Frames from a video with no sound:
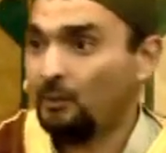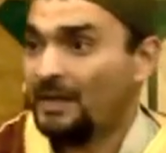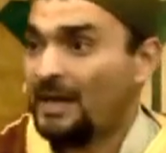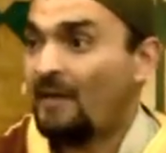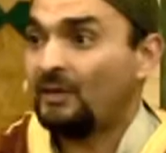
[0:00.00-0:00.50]
we
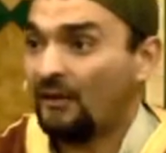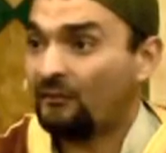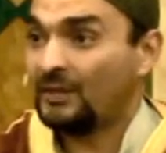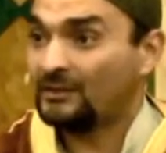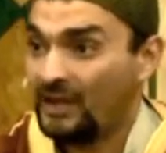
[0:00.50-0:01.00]
didn't have
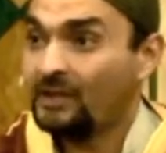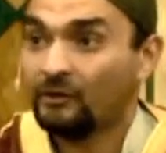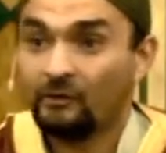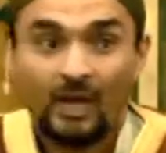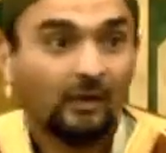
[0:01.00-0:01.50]
enough
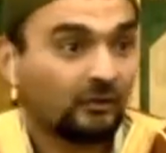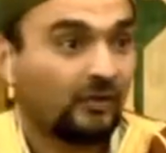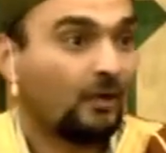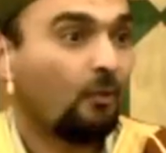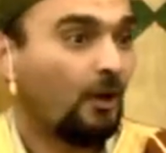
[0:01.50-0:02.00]
containers to
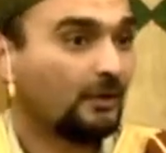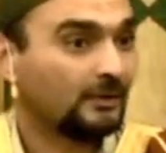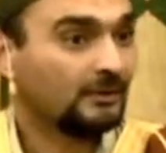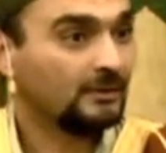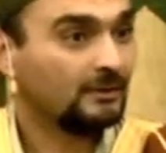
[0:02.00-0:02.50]
take water.